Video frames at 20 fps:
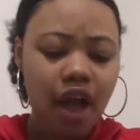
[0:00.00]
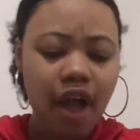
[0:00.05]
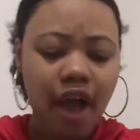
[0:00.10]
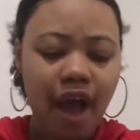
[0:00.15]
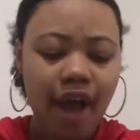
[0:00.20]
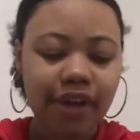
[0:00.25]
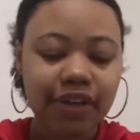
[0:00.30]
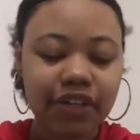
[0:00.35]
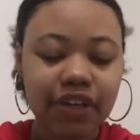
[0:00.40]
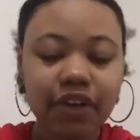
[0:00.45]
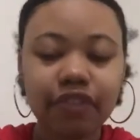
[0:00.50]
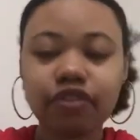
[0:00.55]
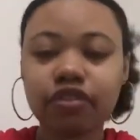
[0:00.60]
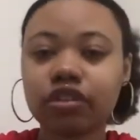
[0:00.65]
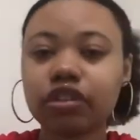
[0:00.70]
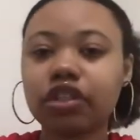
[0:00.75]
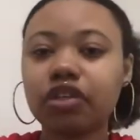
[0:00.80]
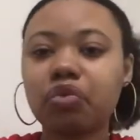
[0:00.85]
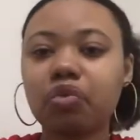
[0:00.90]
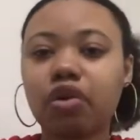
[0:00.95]
I
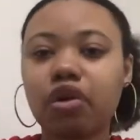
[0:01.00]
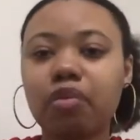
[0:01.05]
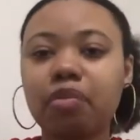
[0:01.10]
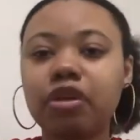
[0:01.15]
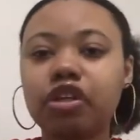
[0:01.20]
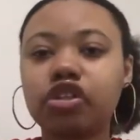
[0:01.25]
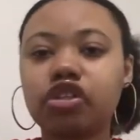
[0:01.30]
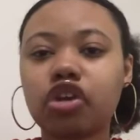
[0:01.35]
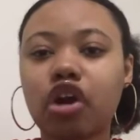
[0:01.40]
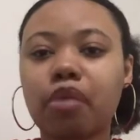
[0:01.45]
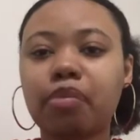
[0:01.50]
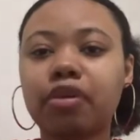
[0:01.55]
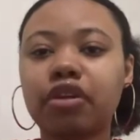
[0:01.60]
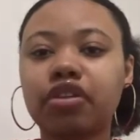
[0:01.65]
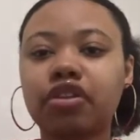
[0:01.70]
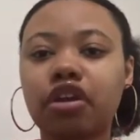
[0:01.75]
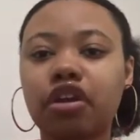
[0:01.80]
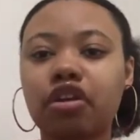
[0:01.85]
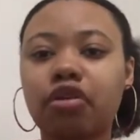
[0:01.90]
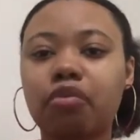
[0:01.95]
definitely will be shopping
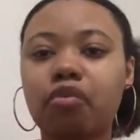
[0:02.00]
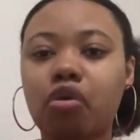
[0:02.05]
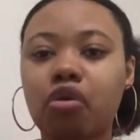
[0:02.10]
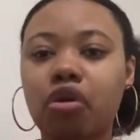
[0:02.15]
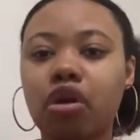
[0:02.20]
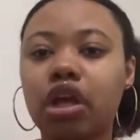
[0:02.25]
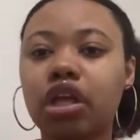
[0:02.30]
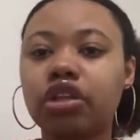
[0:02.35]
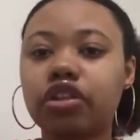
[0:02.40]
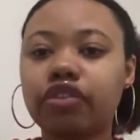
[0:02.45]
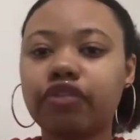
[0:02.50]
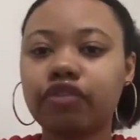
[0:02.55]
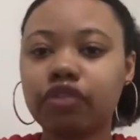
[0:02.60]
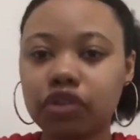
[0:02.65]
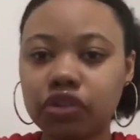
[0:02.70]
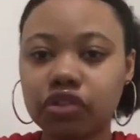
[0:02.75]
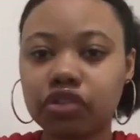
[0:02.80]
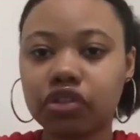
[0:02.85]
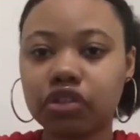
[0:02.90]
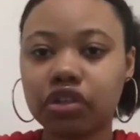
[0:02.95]
there more in the
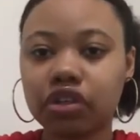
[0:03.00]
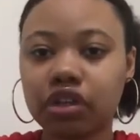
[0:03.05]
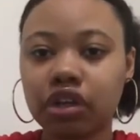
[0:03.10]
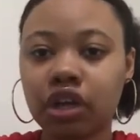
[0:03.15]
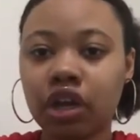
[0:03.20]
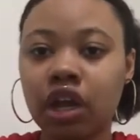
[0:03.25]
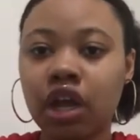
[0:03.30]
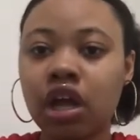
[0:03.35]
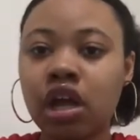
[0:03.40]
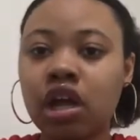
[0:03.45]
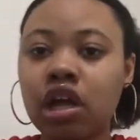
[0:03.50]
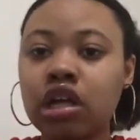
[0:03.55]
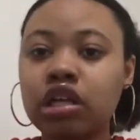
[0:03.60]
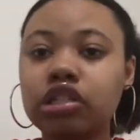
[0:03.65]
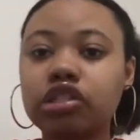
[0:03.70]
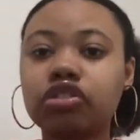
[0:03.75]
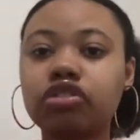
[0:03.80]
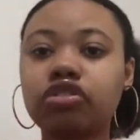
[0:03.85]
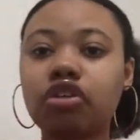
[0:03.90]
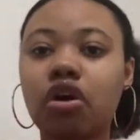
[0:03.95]
future.
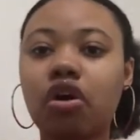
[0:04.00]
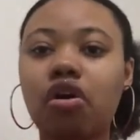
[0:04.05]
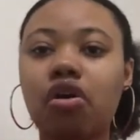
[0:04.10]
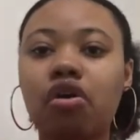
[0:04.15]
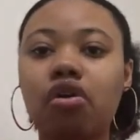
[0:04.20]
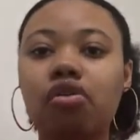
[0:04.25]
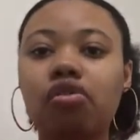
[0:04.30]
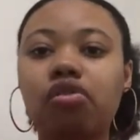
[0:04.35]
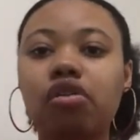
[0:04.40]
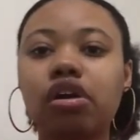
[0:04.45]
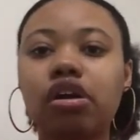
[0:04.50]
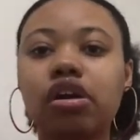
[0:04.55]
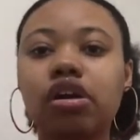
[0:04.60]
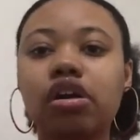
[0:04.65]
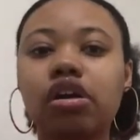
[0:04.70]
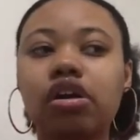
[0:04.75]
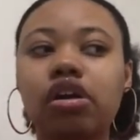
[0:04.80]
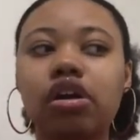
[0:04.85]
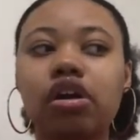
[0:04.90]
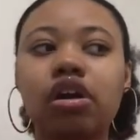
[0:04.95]
So
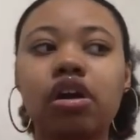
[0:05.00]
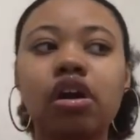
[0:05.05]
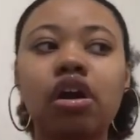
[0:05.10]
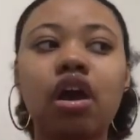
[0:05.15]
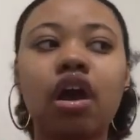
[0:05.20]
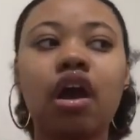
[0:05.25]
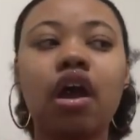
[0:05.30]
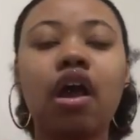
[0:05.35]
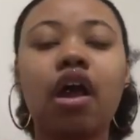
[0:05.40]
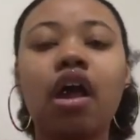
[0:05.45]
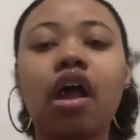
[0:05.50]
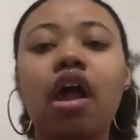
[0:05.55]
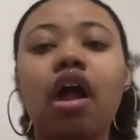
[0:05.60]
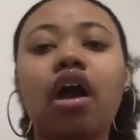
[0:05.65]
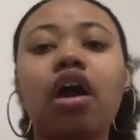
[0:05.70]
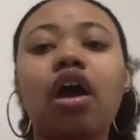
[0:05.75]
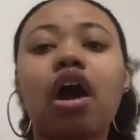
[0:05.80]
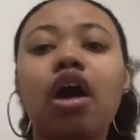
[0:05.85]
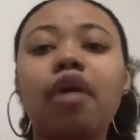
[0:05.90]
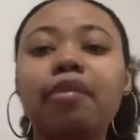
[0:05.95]

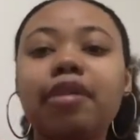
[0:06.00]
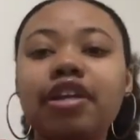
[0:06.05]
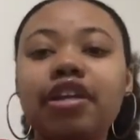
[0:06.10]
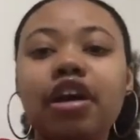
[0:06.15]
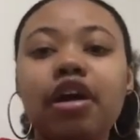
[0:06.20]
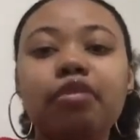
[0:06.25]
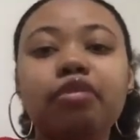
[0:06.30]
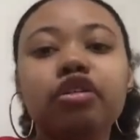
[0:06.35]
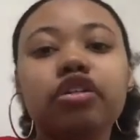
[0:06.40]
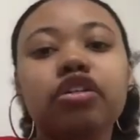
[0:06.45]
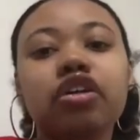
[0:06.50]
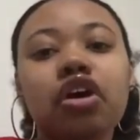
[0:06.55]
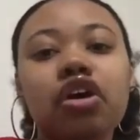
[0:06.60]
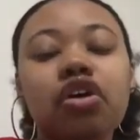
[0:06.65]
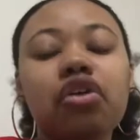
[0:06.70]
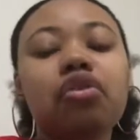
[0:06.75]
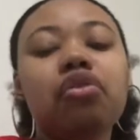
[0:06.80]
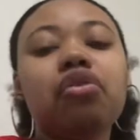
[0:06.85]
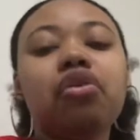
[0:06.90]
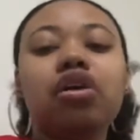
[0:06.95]
comment down
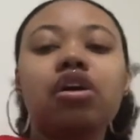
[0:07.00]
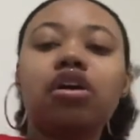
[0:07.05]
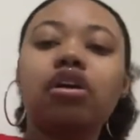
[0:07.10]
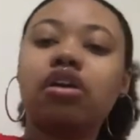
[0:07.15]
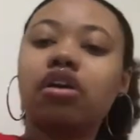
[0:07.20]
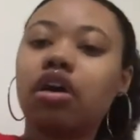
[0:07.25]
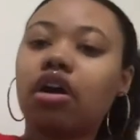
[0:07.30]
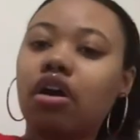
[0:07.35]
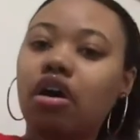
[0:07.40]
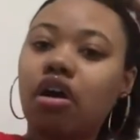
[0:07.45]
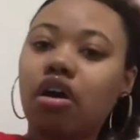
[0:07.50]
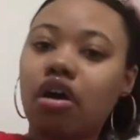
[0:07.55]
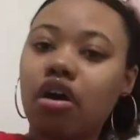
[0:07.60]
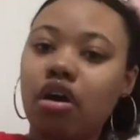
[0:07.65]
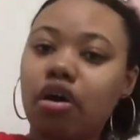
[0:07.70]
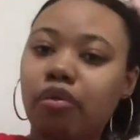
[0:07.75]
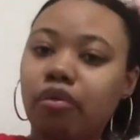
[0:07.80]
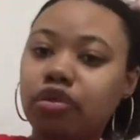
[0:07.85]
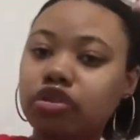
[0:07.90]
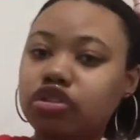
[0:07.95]
below
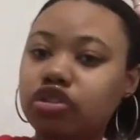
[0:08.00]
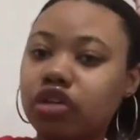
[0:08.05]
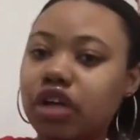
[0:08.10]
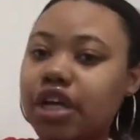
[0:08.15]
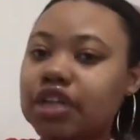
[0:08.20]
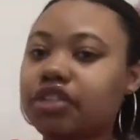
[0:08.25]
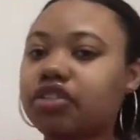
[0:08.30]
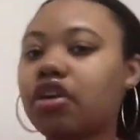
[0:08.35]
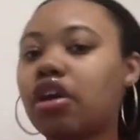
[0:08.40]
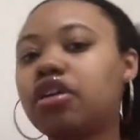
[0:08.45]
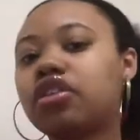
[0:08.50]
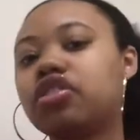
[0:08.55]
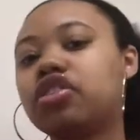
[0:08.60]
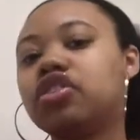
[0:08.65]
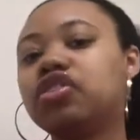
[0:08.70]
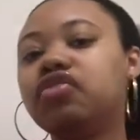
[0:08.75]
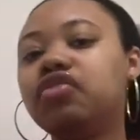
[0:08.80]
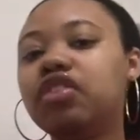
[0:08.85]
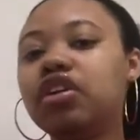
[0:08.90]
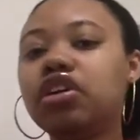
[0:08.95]
what you guys thought of this
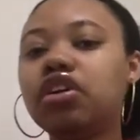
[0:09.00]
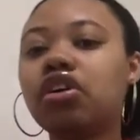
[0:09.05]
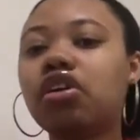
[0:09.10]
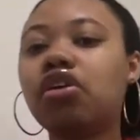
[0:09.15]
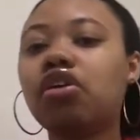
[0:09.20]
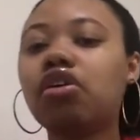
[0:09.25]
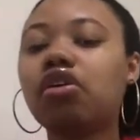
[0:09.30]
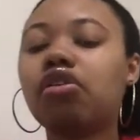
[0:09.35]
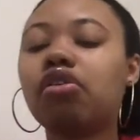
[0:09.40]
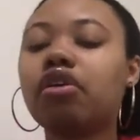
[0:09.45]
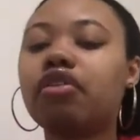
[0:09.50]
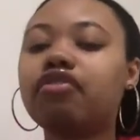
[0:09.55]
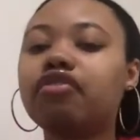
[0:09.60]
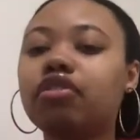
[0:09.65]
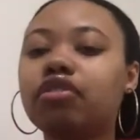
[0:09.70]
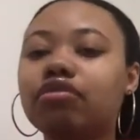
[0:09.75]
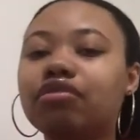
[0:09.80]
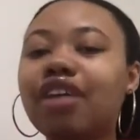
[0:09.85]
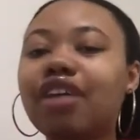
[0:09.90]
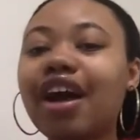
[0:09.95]
video, if you
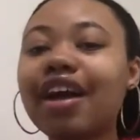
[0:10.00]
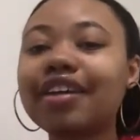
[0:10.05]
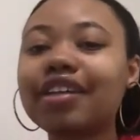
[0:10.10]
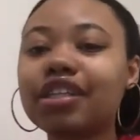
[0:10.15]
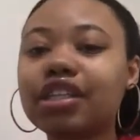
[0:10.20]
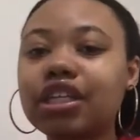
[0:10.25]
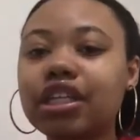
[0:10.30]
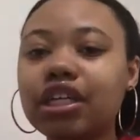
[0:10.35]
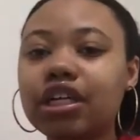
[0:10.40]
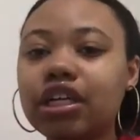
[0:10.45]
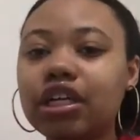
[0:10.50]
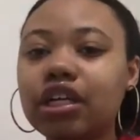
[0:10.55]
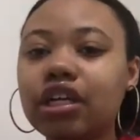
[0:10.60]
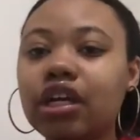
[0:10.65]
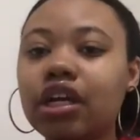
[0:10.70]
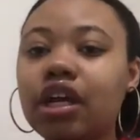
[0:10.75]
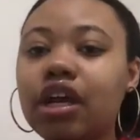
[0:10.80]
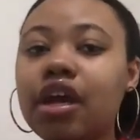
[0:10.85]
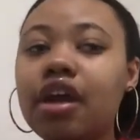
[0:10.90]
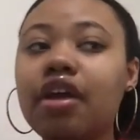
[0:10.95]
liked it,
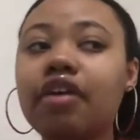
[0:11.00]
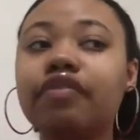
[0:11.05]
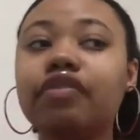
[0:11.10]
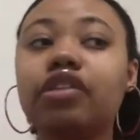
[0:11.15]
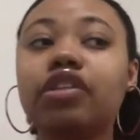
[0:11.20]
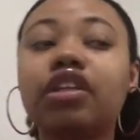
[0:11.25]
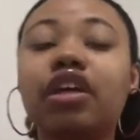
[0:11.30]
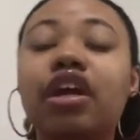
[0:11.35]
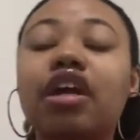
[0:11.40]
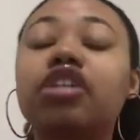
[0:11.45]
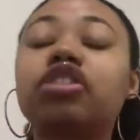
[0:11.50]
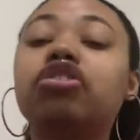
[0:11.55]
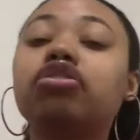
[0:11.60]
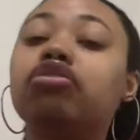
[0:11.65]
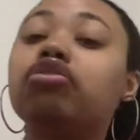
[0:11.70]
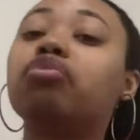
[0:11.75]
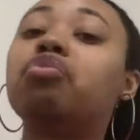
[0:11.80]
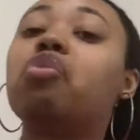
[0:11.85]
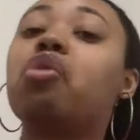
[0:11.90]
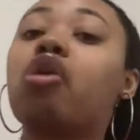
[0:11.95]
if you think I should do
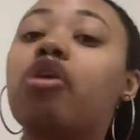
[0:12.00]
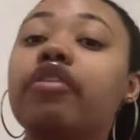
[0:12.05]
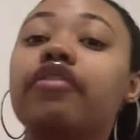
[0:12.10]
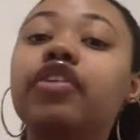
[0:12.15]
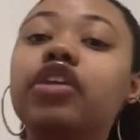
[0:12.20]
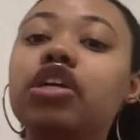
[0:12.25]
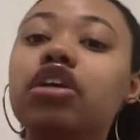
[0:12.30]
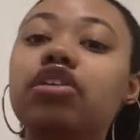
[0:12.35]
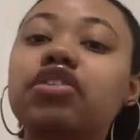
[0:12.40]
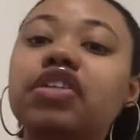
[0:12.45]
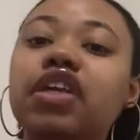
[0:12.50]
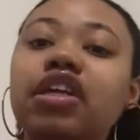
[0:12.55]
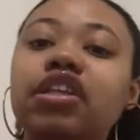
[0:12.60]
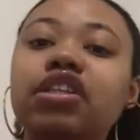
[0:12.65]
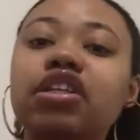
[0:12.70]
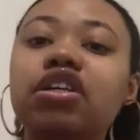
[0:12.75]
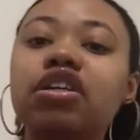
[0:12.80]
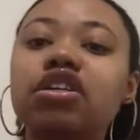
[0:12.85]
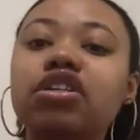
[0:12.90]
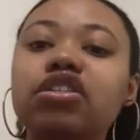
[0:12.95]
more videos like
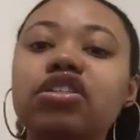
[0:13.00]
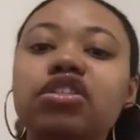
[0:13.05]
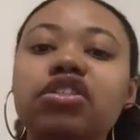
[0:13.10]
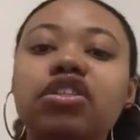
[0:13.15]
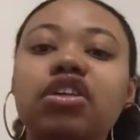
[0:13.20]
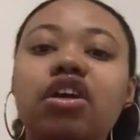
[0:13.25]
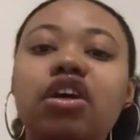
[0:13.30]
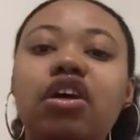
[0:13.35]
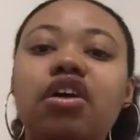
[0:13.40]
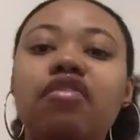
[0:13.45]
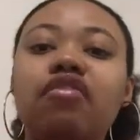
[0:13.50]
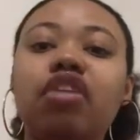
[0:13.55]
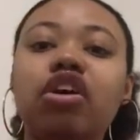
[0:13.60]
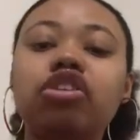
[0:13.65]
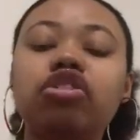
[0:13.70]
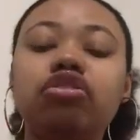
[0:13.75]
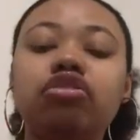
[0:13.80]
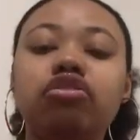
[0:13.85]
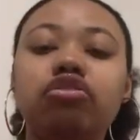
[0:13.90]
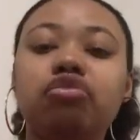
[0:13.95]
this, if I
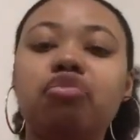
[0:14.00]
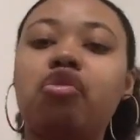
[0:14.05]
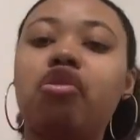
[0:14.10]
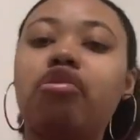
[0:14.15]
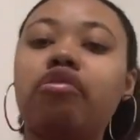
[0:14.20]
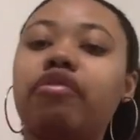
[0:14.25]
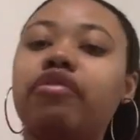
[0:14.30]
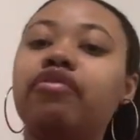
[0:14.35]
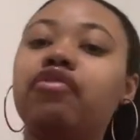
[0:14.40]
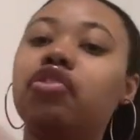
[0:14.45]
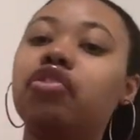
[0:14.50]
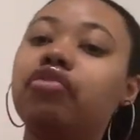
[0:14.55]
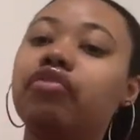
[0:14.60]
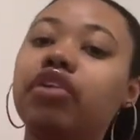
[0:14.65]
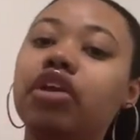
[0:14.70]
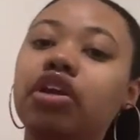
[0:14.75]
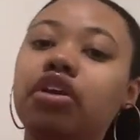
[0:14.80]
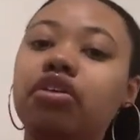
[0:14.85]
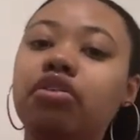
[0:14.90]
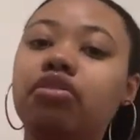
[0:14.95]
should do more review
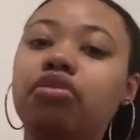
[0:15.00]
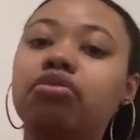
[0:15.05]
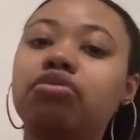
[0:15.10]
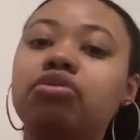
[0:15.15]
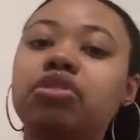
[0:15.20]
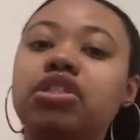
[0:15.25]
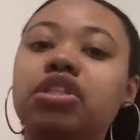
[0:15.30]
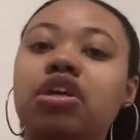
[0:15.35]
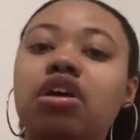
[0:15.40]
videos